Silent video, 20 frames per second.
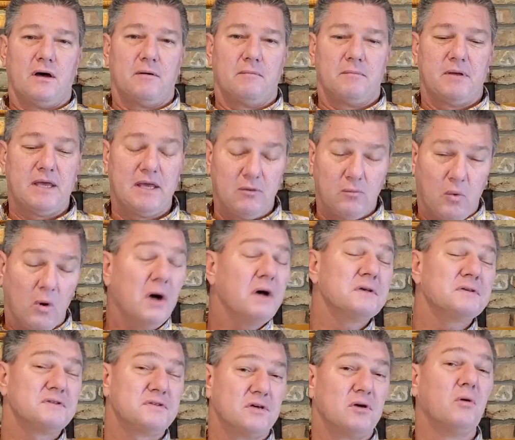He
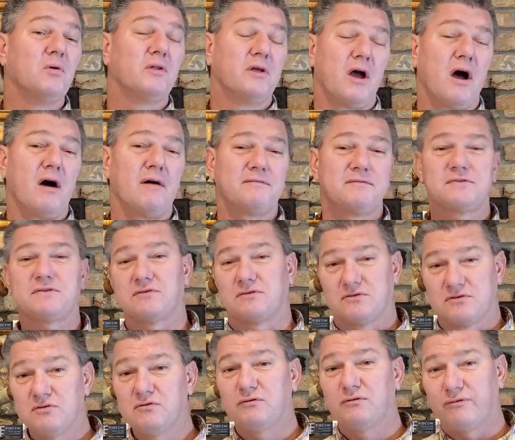was the only officer
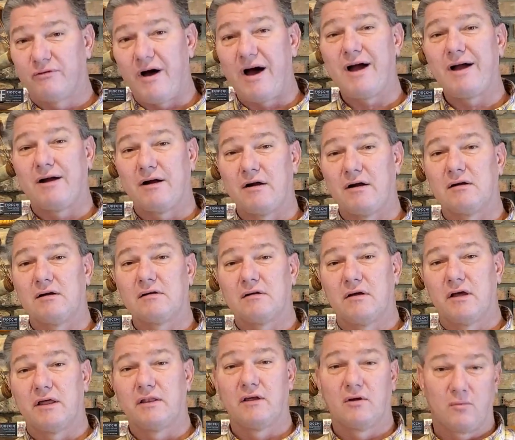to fire,
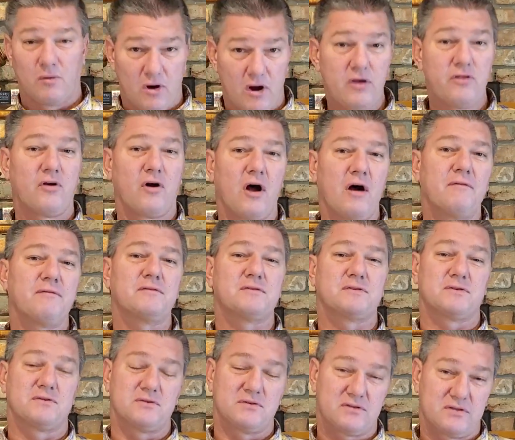and there were other
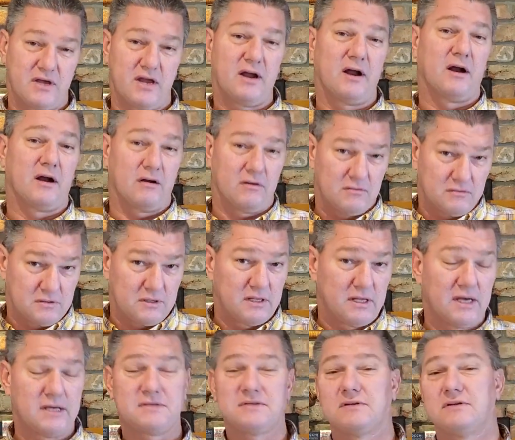officers there, and
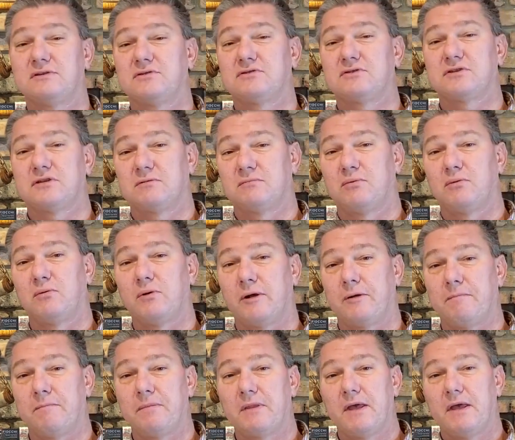that's an interesting point.
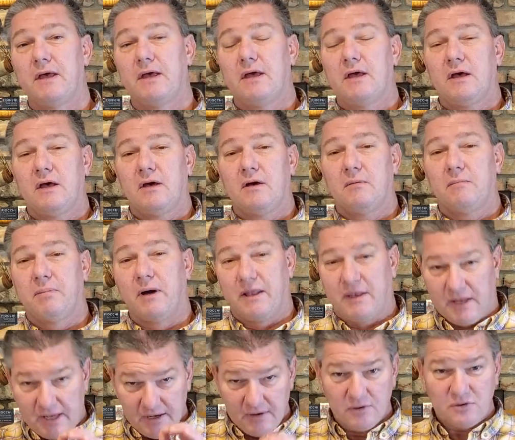
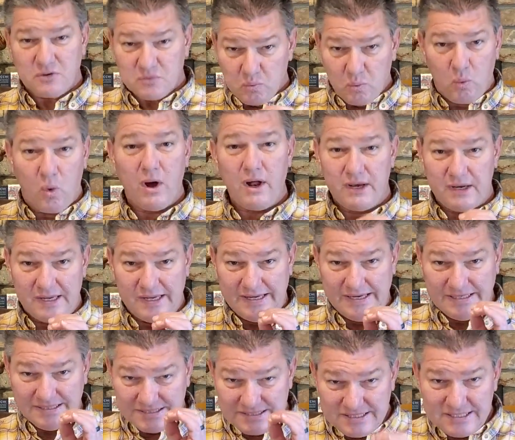But here's what
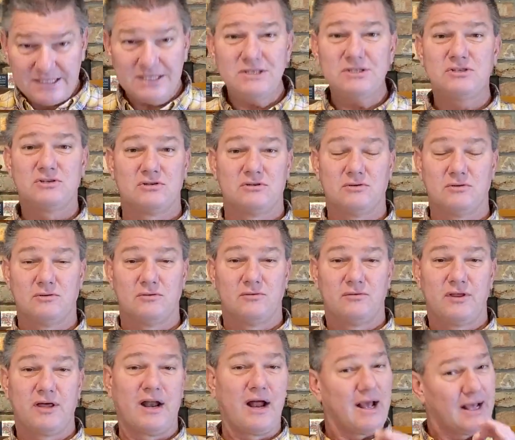he did do
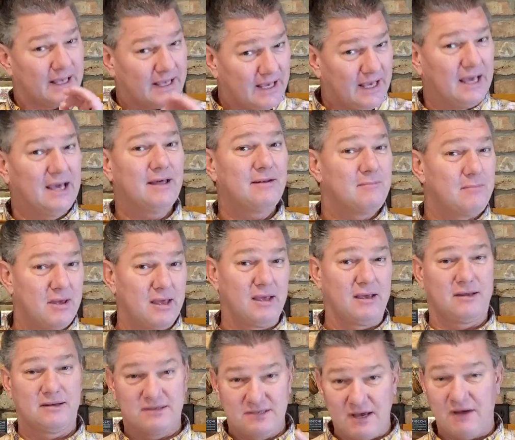that I can
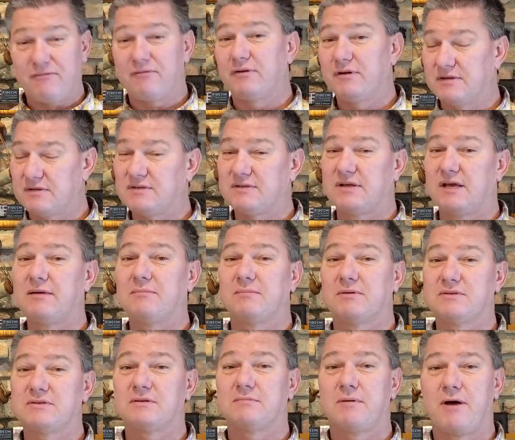make definite
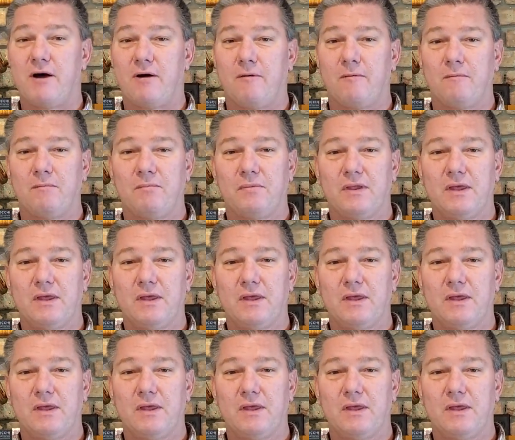statements about.